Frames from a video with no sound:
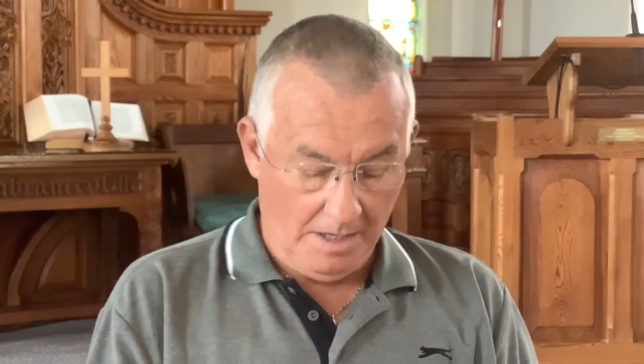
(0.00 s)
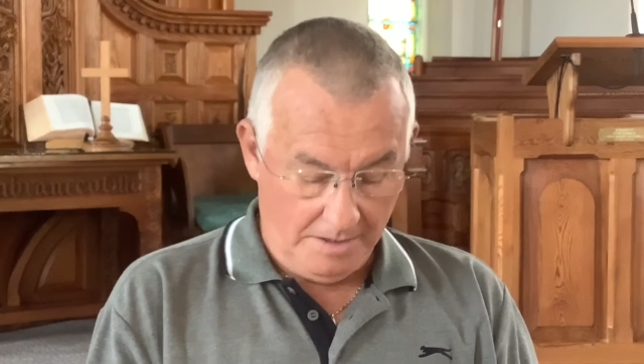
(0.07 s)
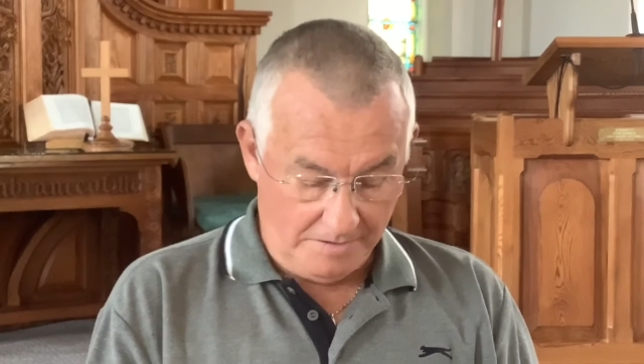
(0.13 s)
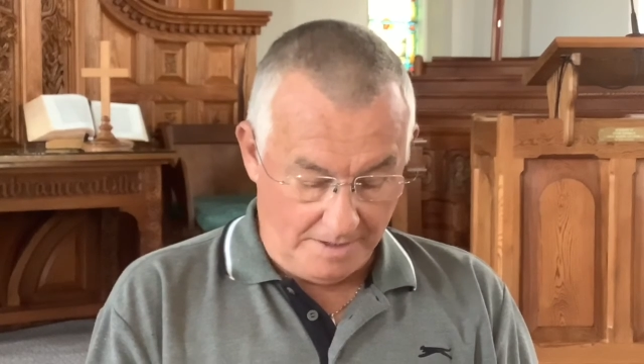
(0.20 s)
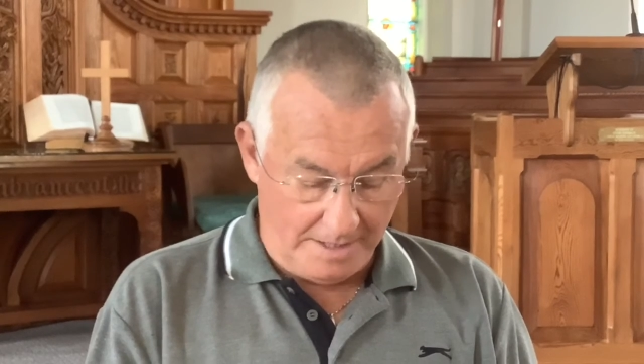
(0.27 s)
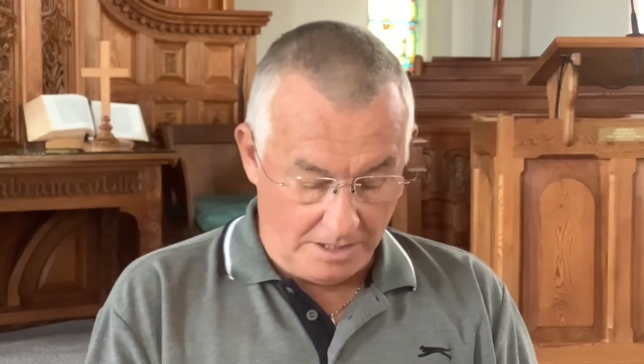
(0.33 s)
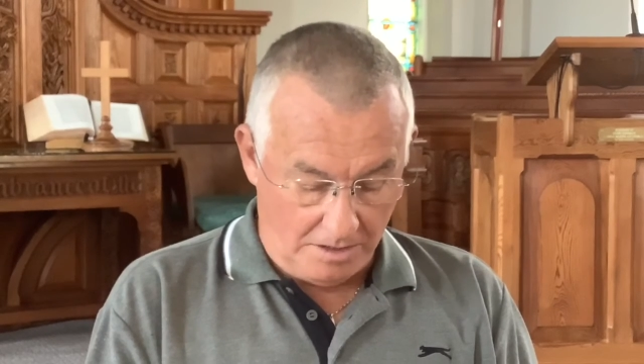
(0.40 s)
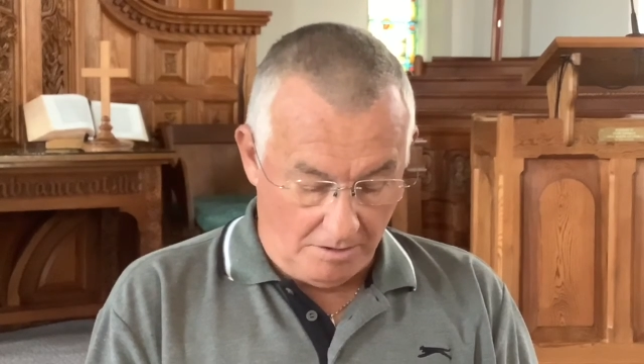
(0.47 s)

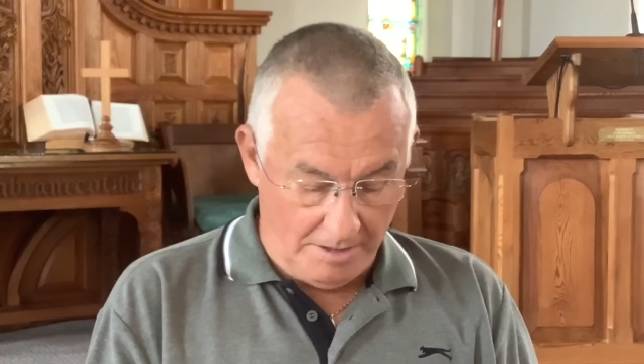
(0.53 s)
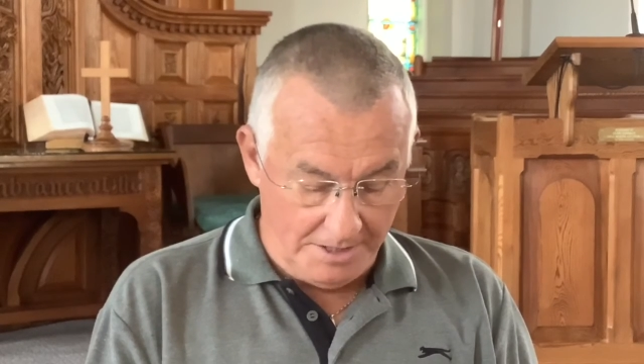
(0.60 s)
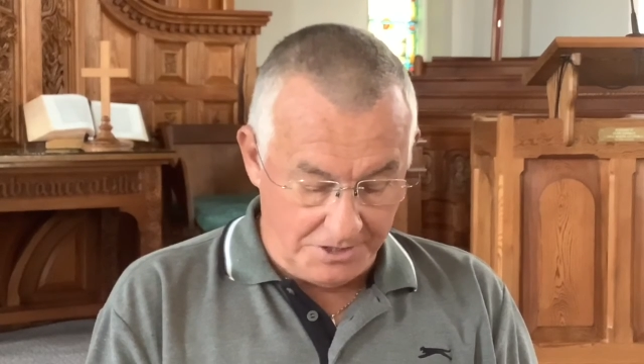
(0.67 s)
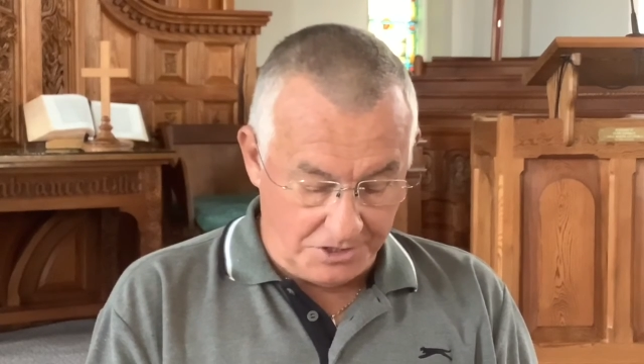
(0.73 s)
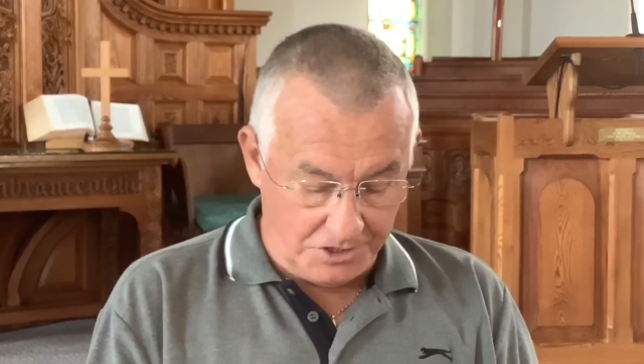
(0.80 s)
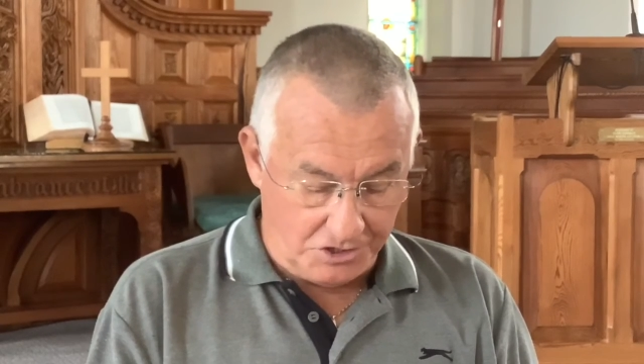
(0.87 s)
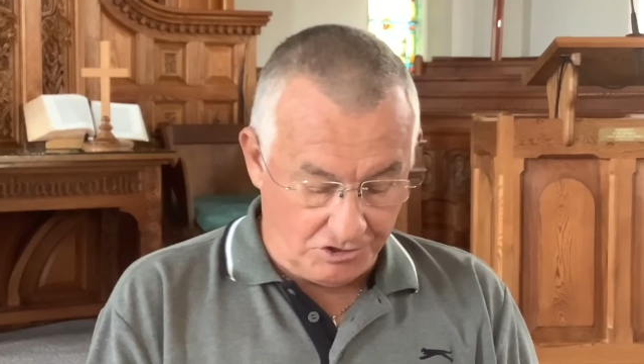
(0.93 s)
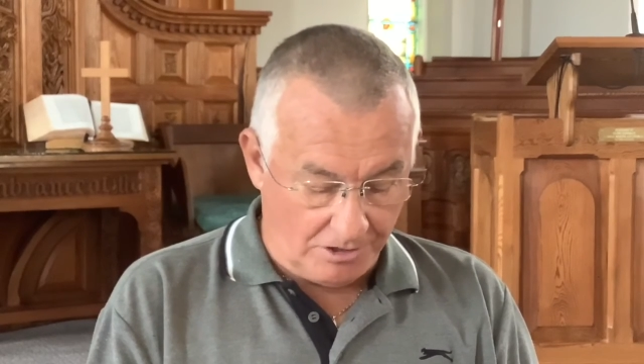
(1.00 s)
They got
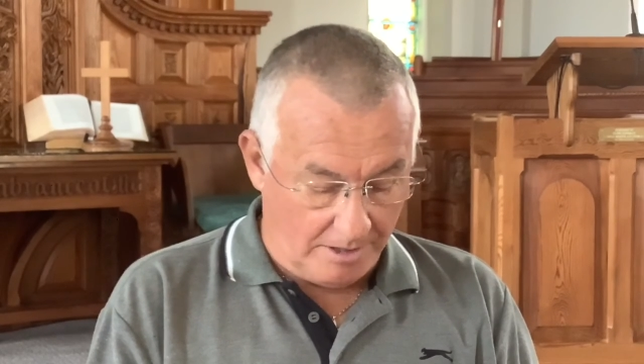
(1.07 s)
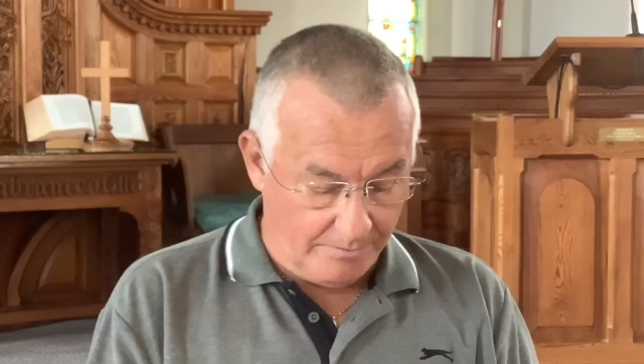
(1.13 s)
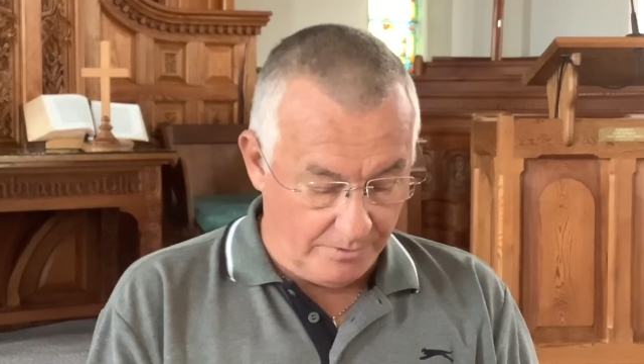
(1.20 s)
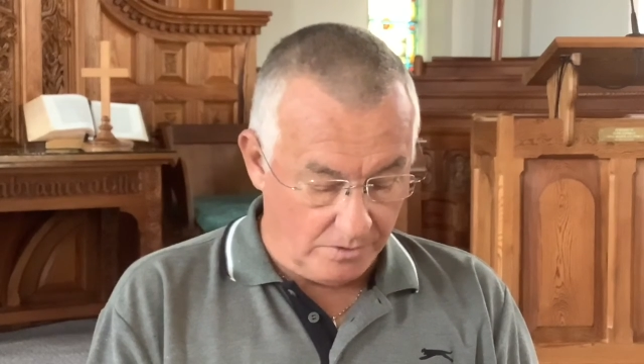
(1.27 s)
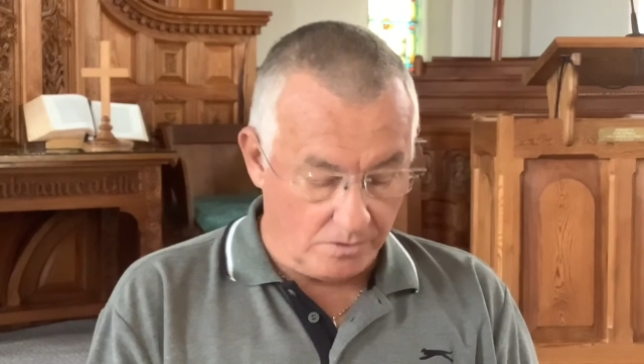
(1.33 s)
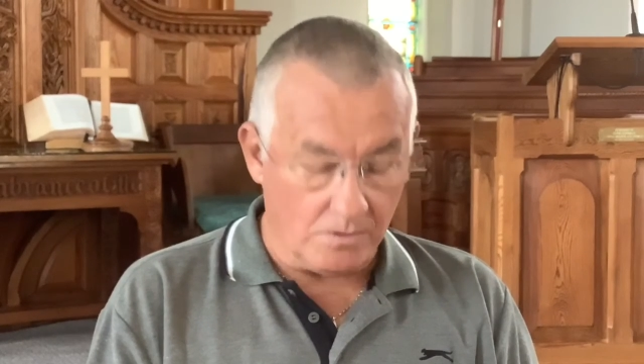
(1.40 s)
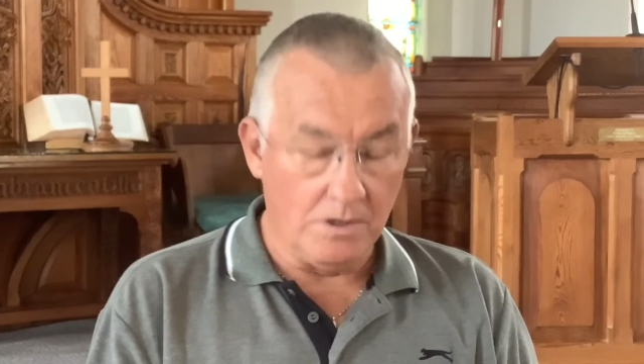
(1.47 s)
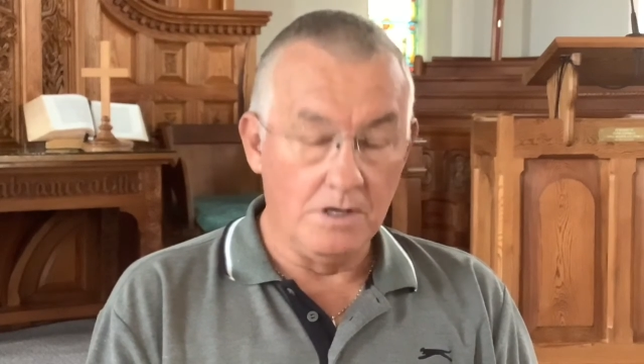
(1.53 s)
into
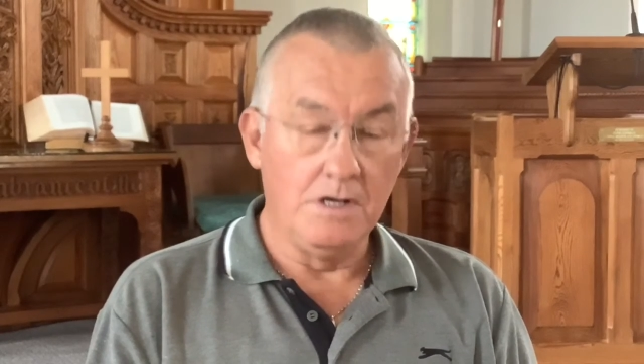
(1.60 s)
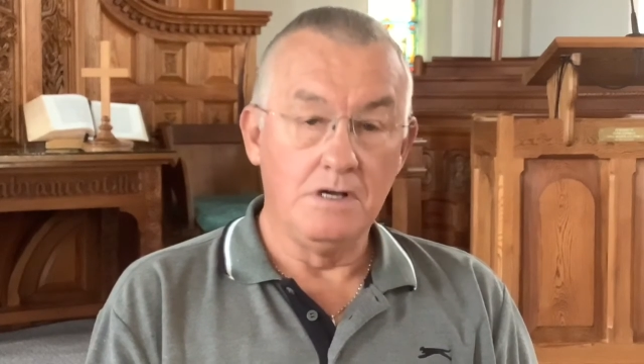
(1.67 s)
trouble